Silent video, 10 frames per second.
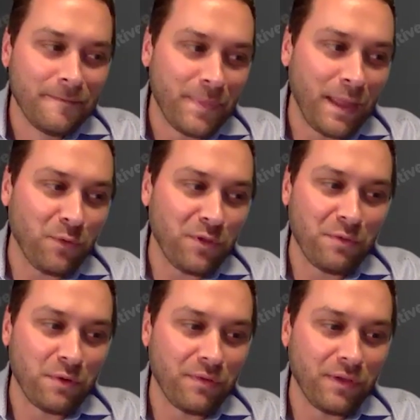That was
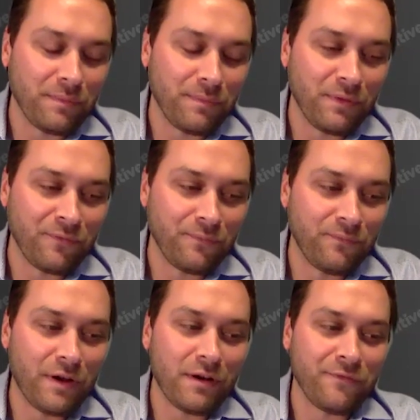sort of the, the
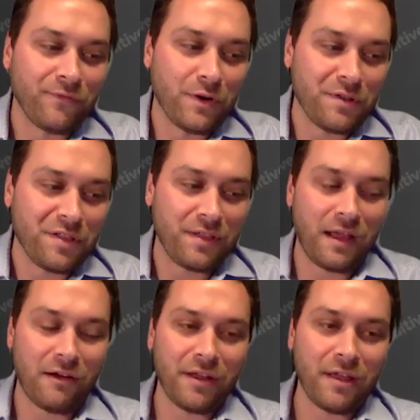very first
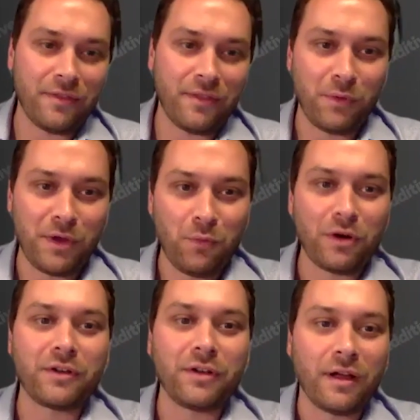area that we
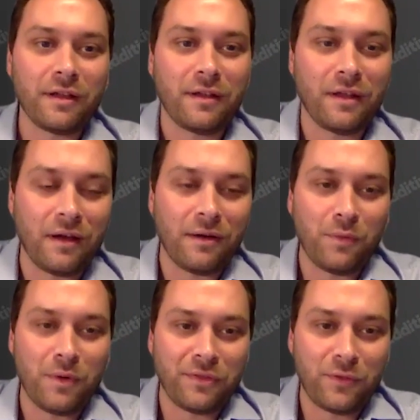worked on uh,
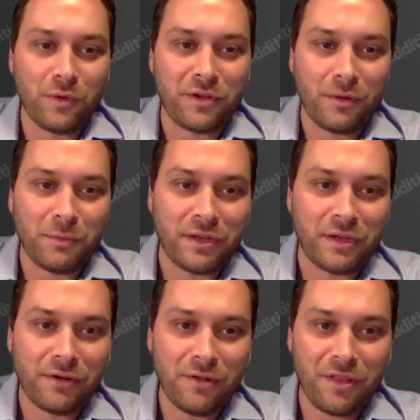with dual cure
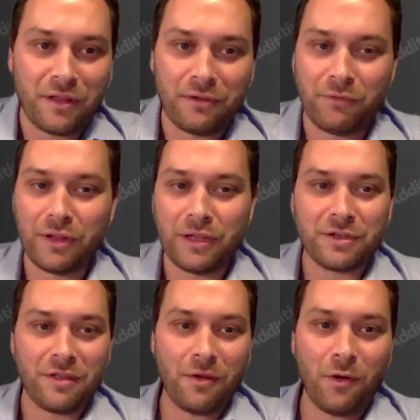materials, and it really
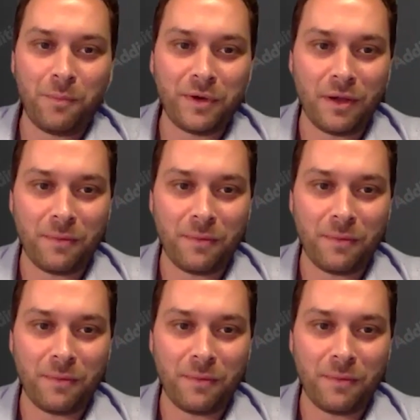just opened up